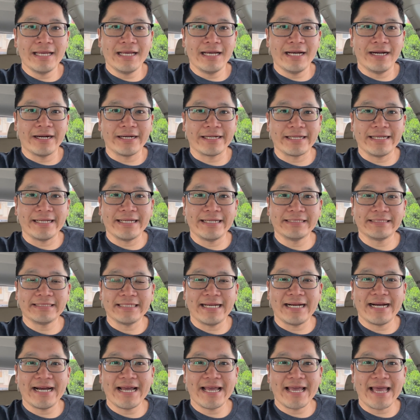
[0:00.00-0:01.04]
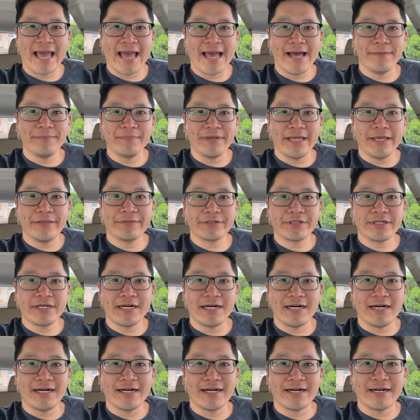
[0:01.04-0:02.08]
Alright guys, I am in the
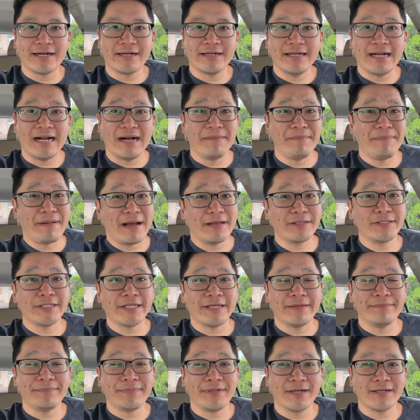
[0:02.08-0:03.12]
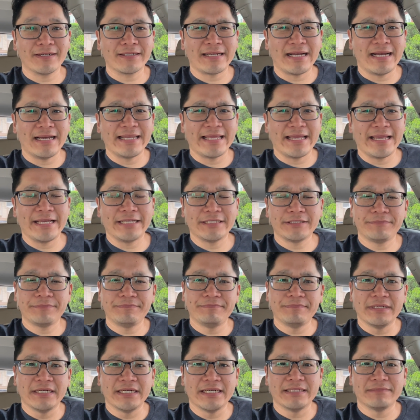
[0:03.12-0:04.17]
car about to embark on a
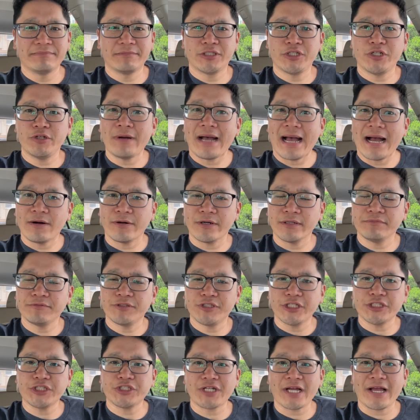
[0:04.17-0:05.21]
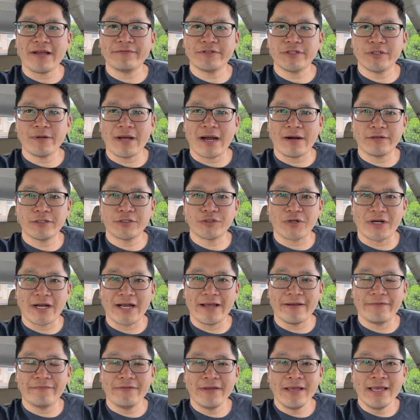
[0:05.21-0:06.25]
just shy of 2 hour
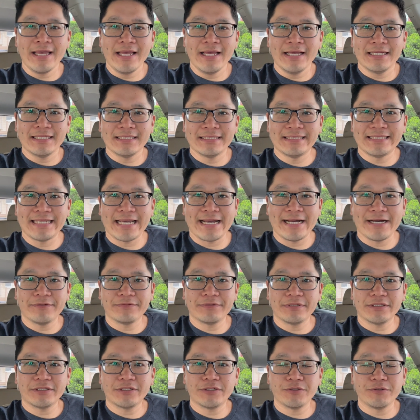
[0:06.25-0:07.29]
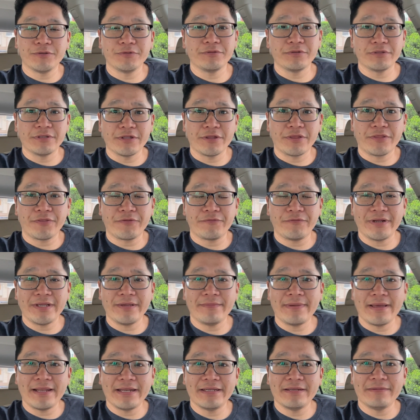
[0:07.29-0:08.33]
drive down to the Three
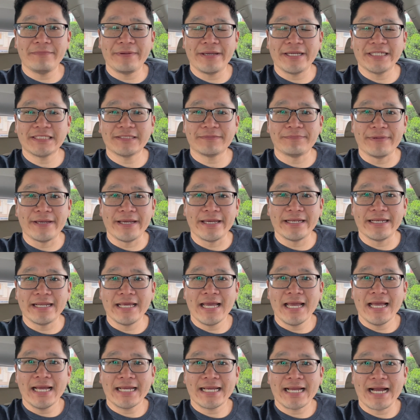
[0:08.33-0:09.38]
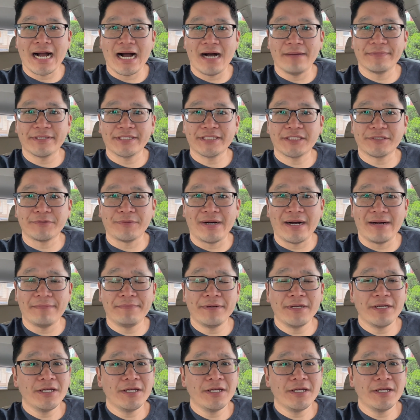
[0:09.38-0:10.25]
Men in the Basement comic swap.